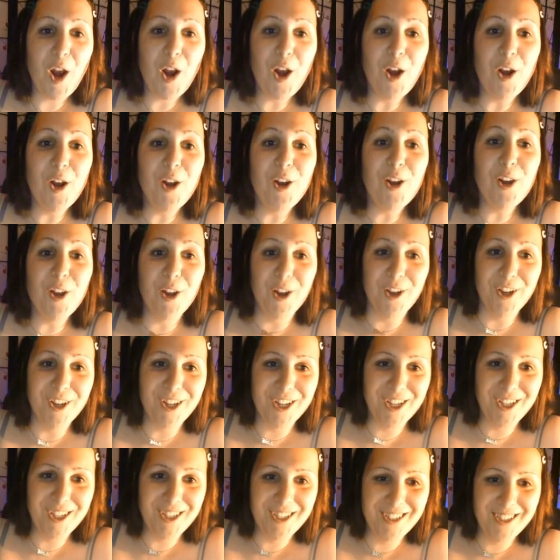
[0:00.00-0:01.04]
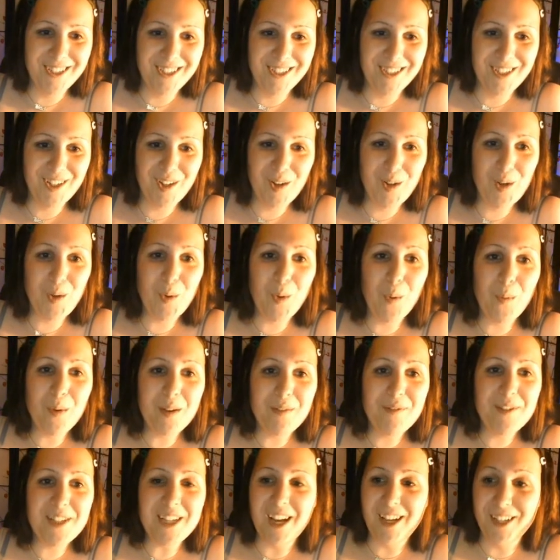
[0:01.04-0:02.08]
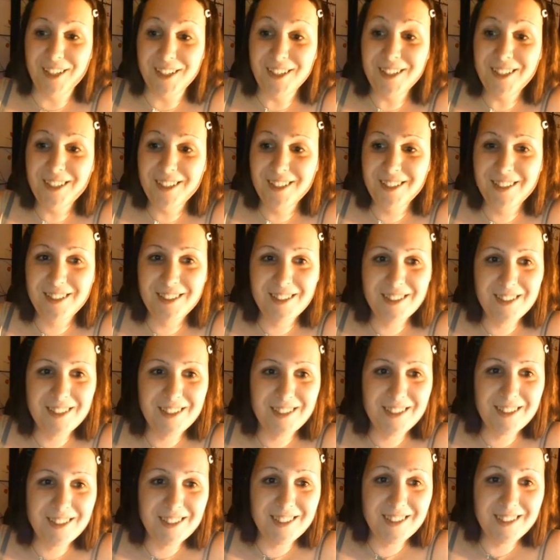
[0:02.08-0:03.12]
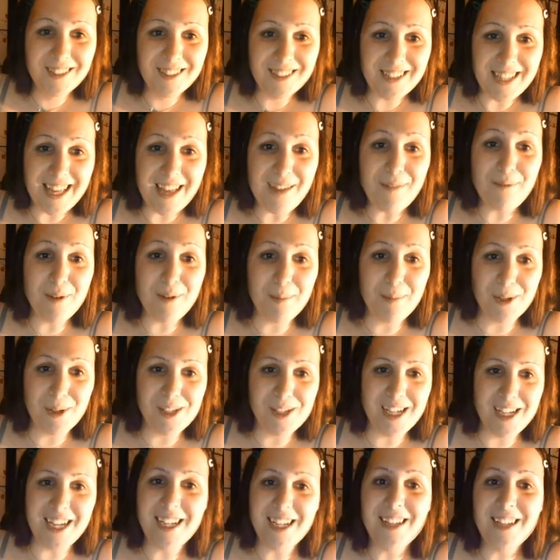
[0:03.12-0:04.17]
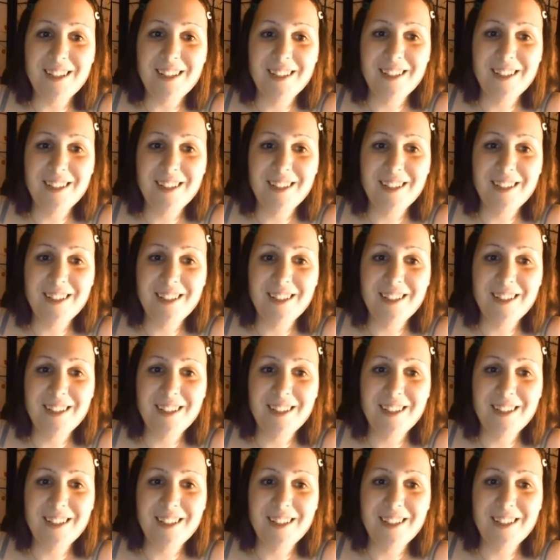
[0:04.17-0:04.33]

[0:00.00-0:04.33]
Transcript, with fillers: look, look what we've done. Everybody,